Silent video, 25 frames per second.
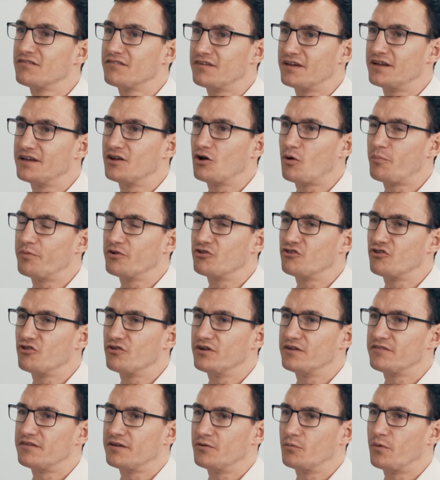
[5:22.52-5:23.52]
seen the
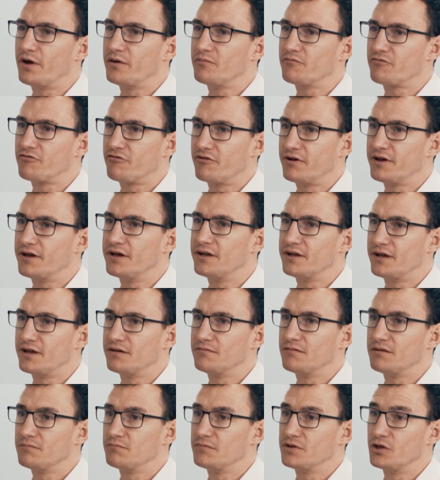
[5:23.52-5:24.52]
opportunity, went for it, and
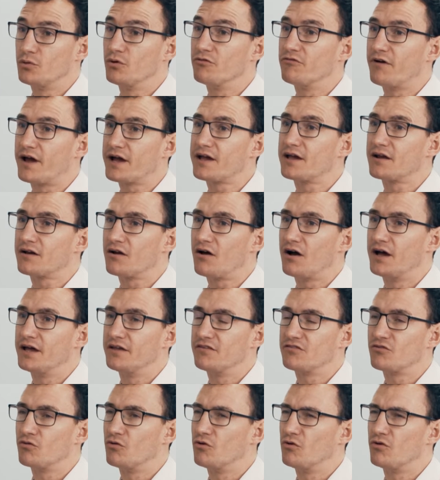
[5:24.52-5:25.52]
then you were
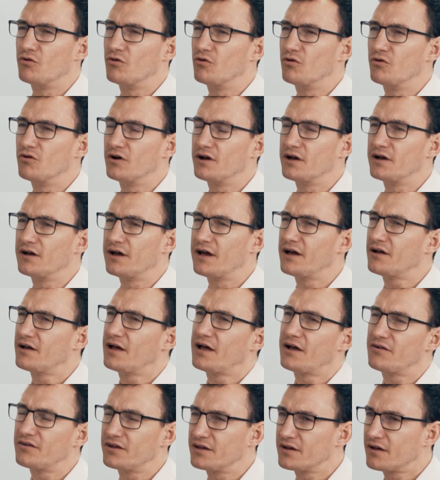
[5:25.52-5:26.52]
recognized? Or
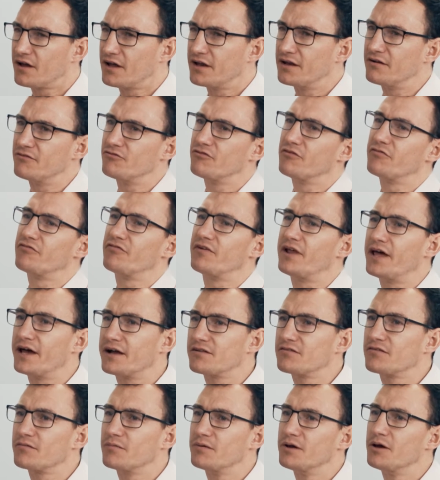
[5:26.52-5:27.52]
how do you kind of
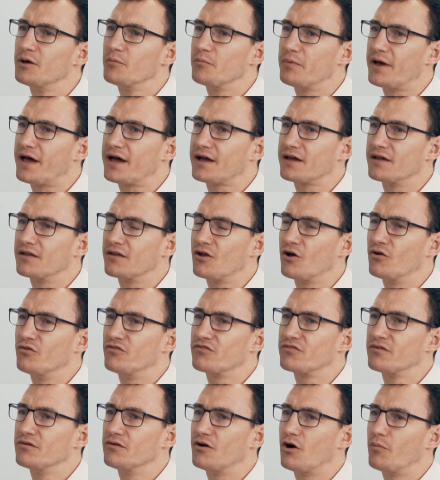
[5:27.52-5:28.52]
reflect back at
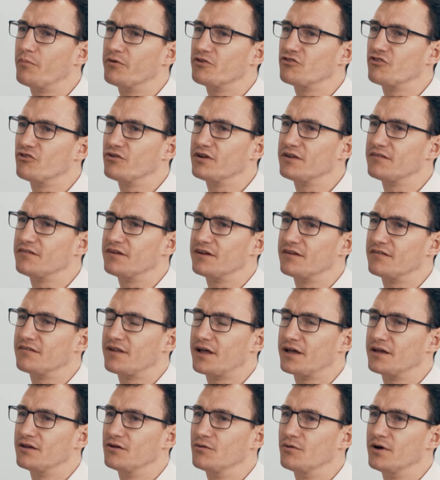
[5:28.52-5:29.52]
those opportunities
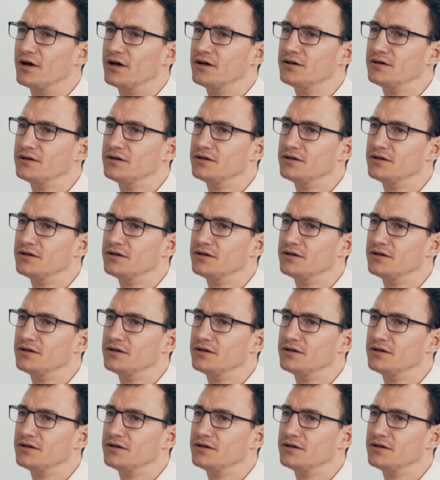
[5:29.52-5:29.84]
that you